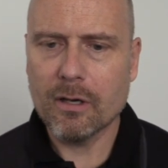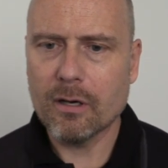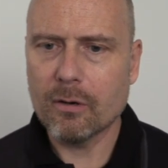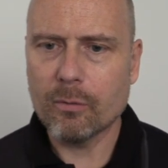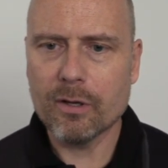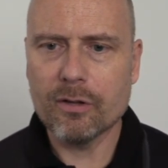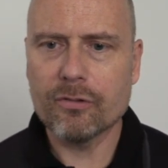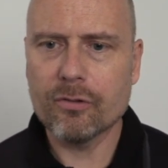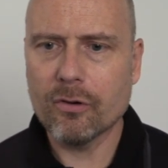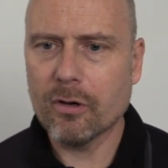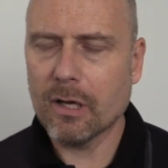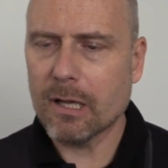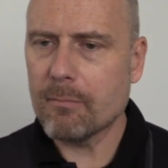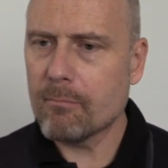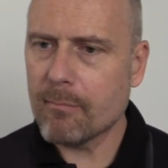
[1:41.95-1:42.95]
we saw
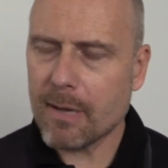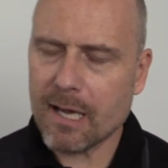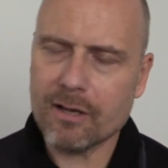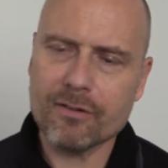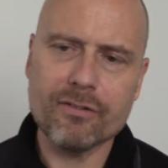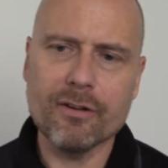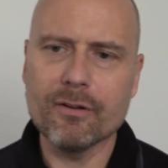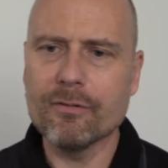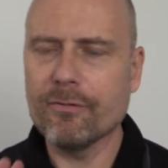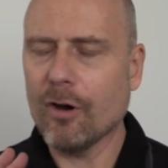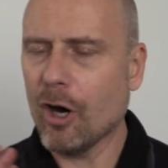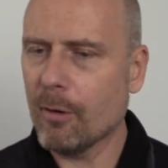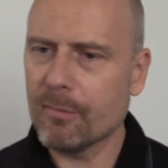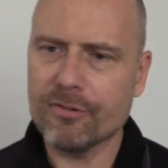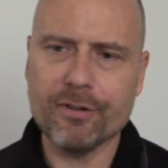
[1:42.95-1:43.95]
a massive
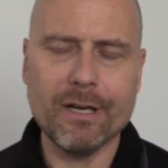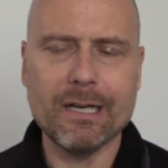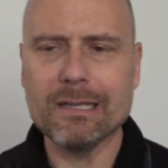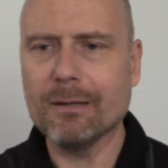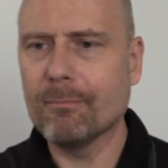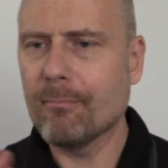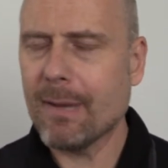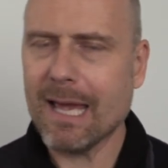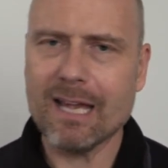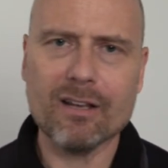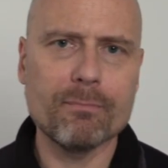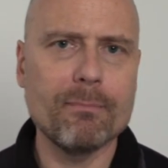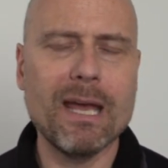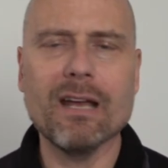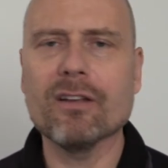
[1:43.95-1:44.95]
homicidal,
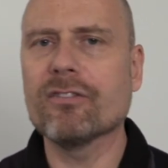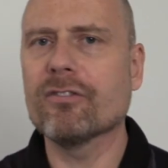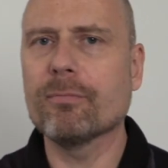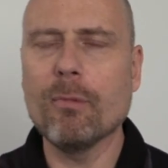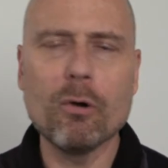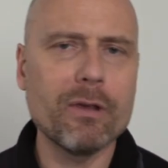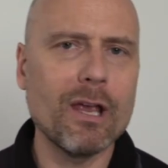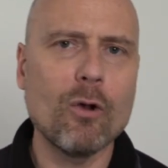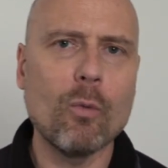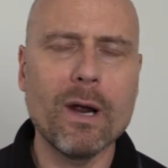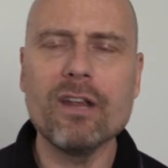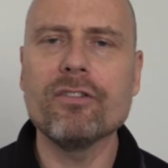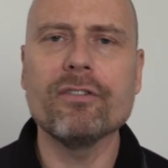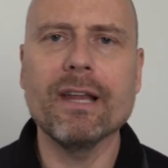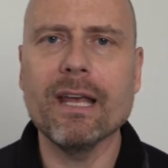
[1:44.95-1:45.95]
max smoking
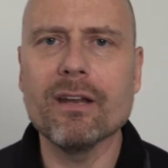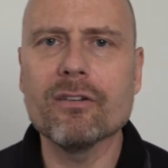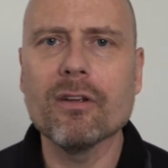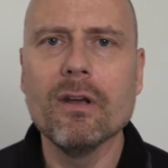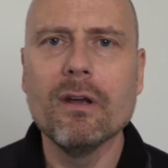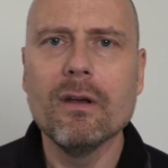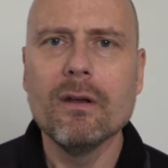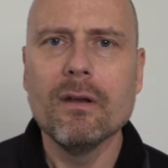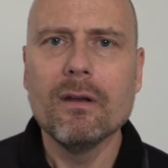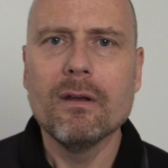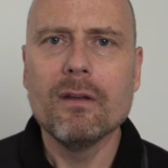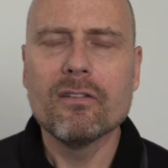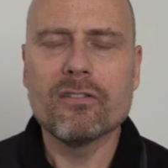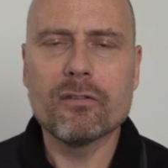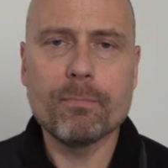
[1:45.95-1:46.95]
wasteland
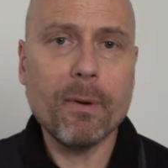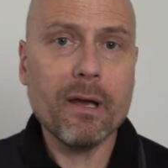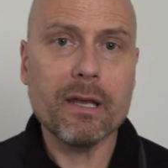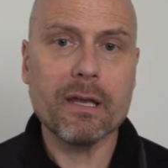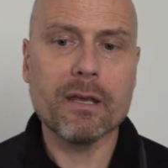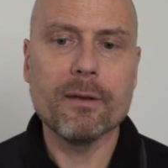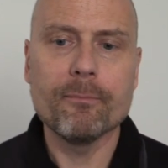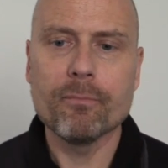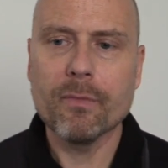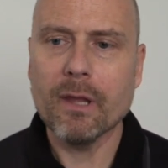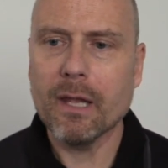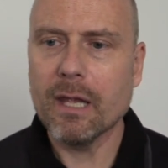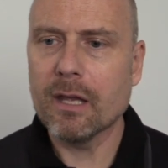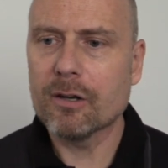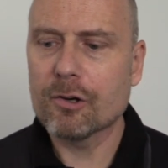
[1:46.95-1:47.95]
spike
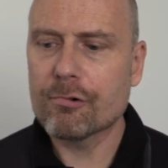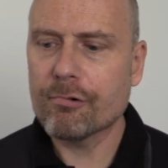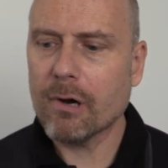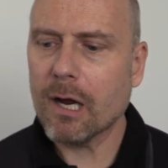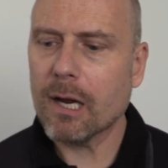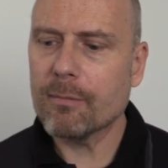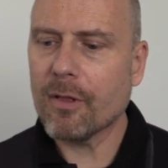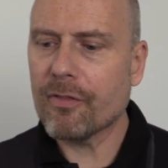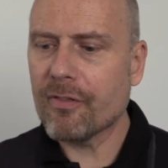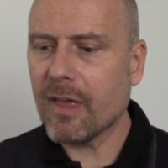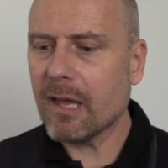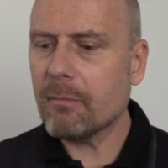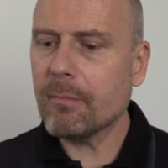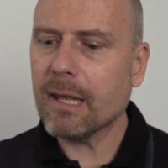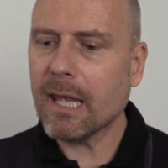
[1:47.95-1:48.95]
in crime that
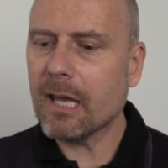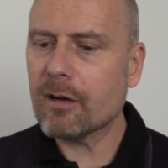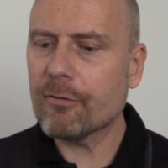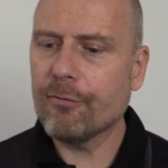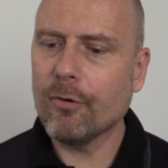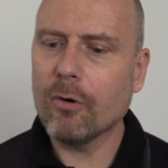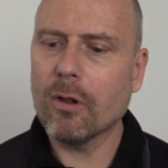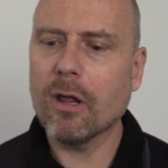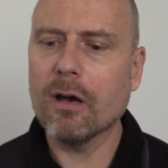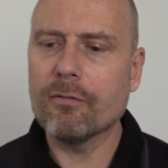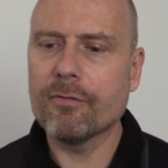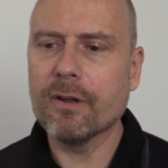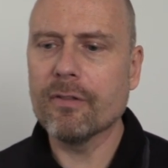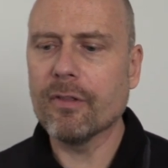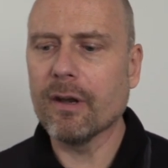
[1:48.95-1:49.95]
then began to fall
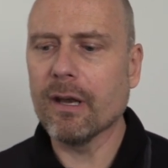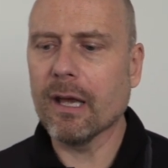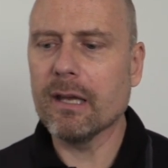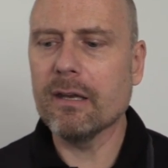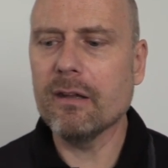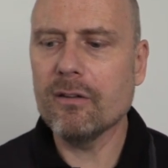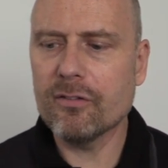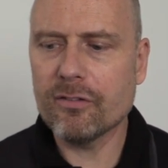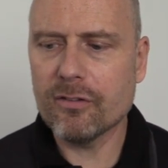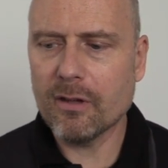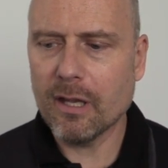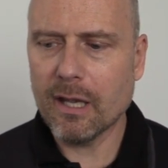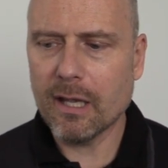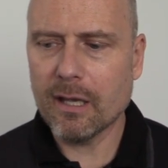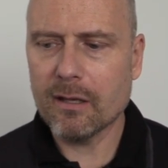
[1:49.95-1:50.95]
off in the 90s,
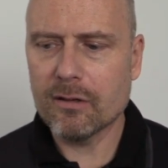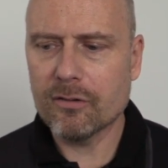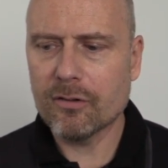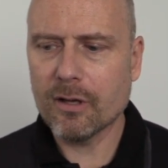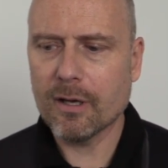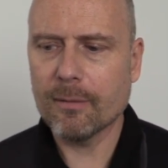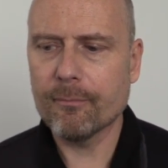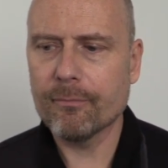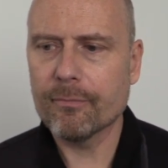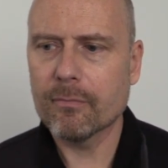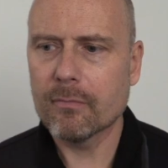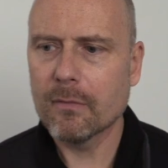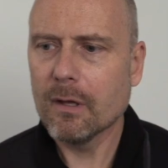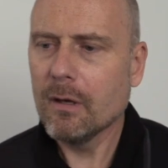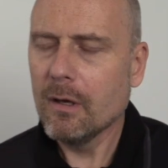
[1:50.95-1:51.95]
and
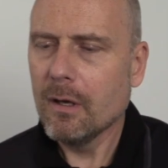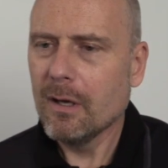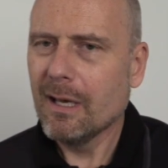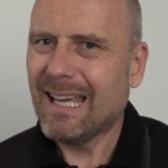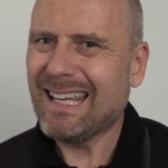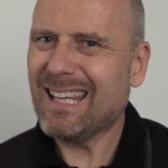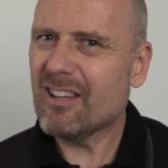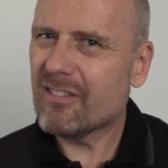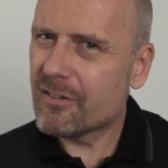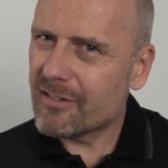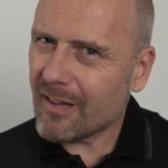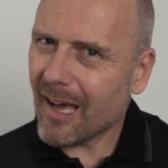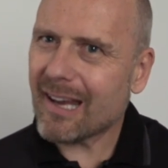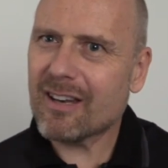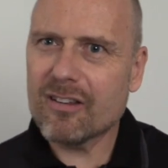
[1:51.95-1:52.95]
is
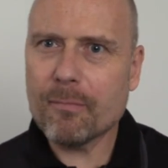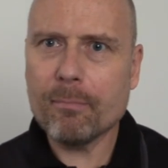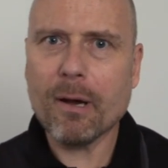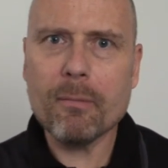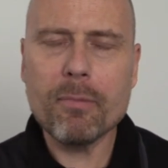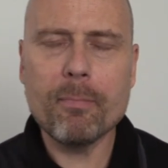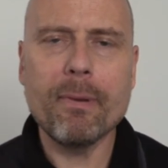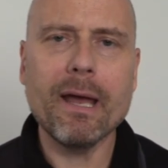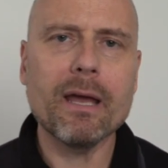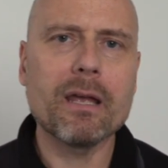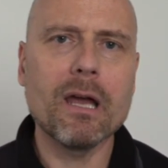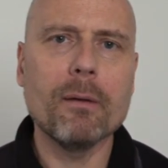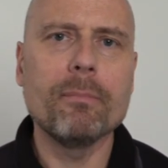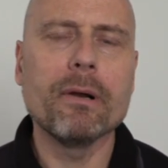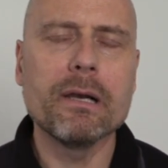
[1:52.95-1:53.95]
starting to bump back
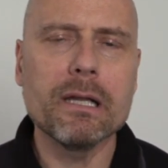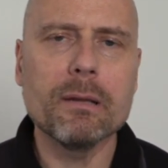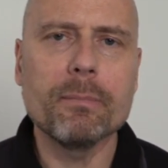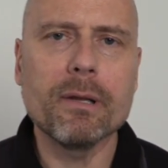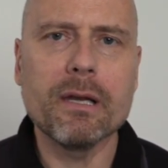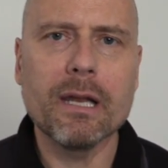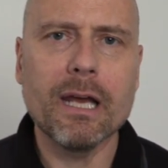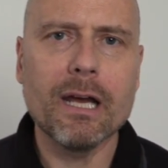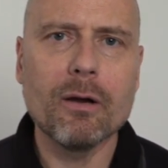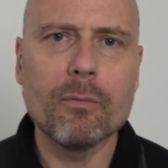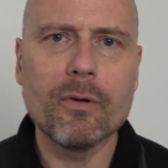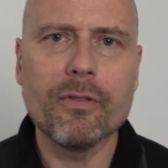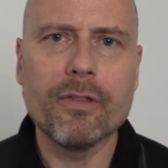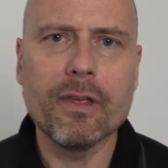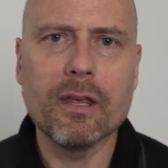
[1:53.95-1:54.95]
up a little bit now
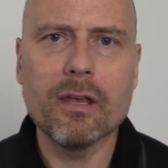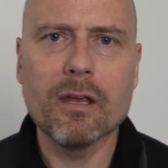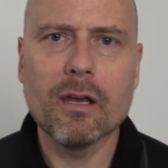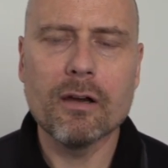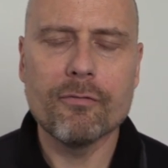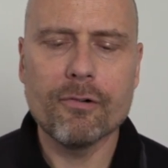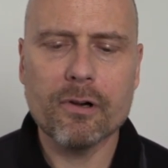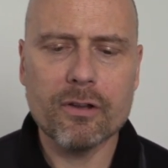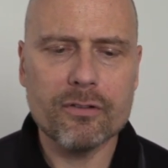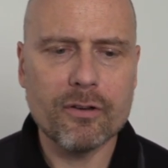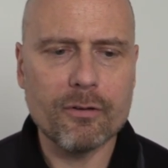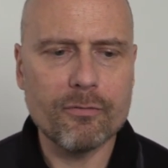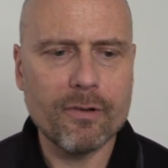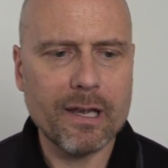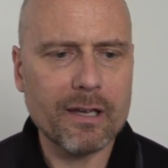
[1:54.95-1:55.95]
with the Ferguson
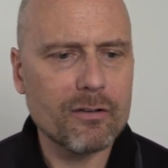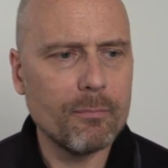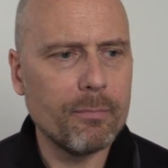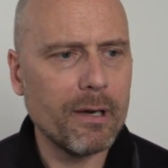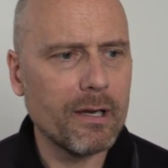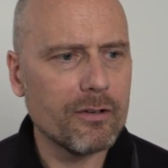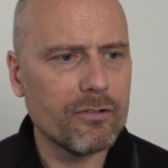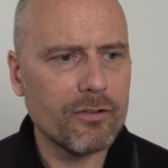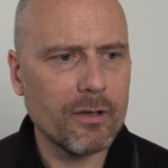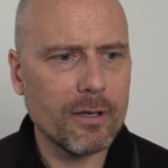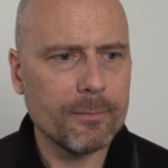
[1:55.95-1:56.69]
effect, but